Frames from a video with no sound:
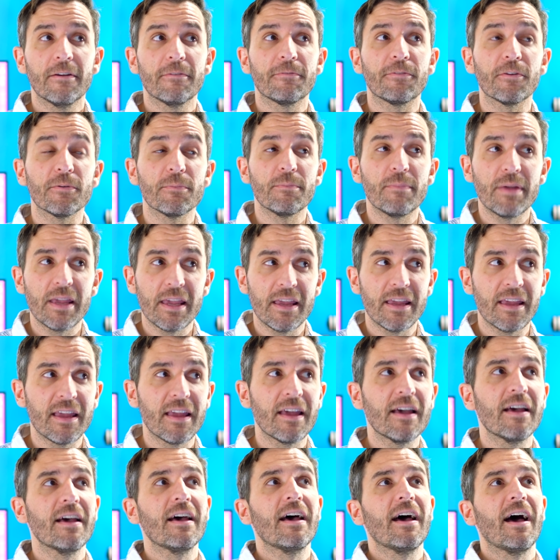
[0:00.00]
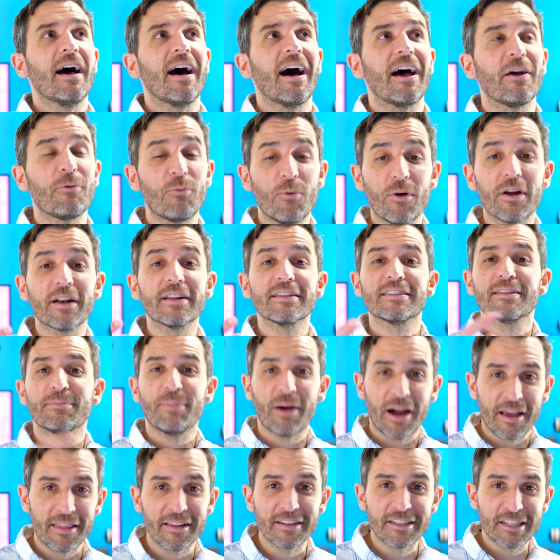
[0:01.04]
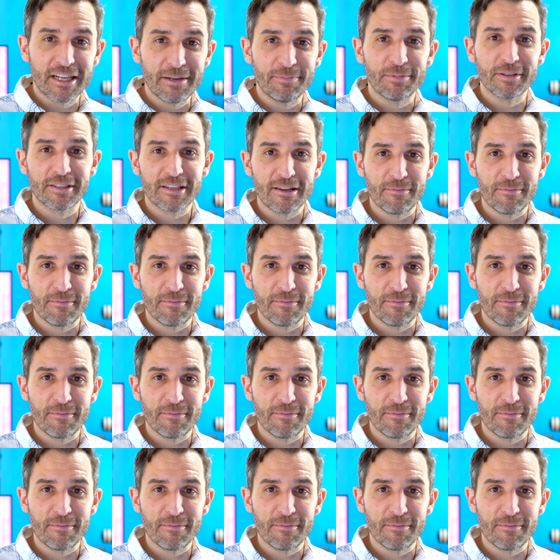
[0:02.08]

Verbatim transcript: For me, I wanted to buy the cheapest